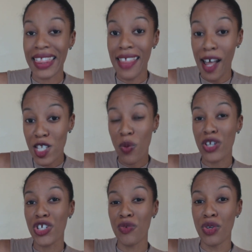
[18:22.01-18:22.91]
And that's
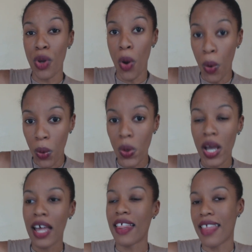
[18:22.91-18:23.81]
when you know
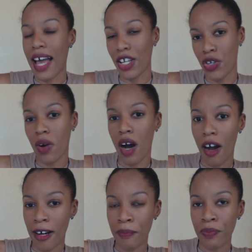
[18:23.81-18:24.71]
that you
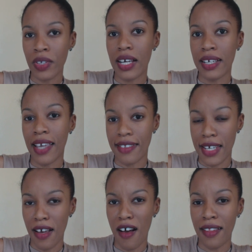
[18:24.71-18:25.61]
are
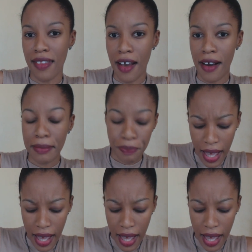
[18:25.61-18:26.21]
getting on there.